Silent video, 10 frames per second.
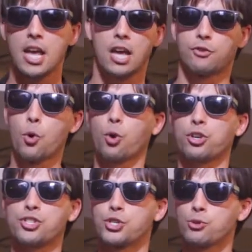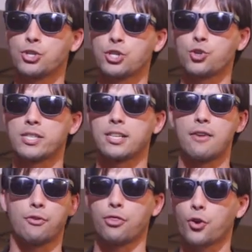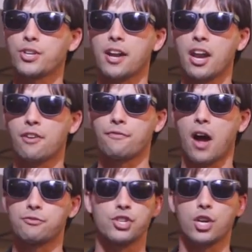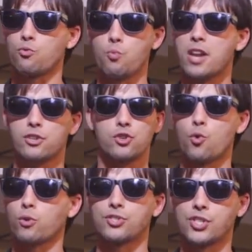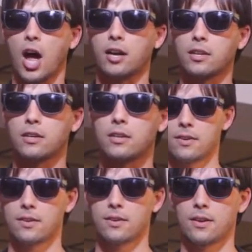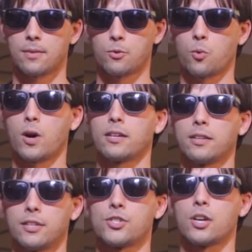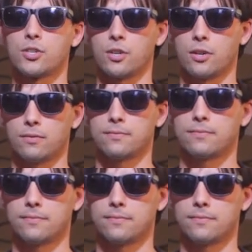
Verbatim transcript: If you order Deuce and Destroy today for $39.95, she can wet your dock. I'm quietly judging you.